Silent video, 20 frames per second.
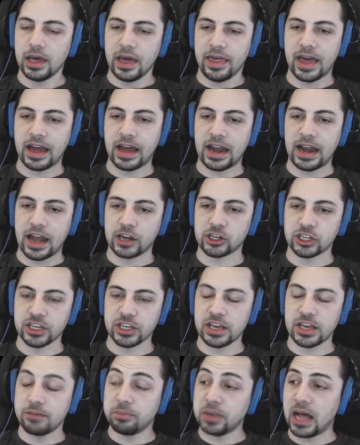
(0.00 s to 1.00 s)
that
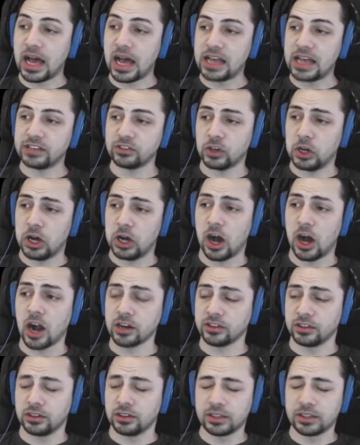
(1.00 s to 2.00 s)
actually implies
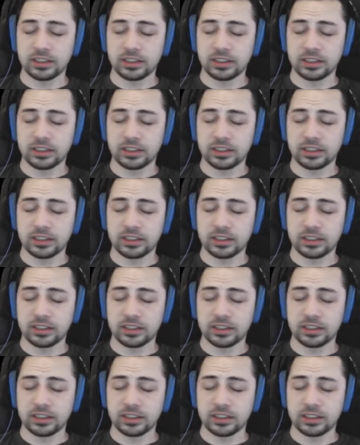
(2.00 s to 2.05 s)
octal.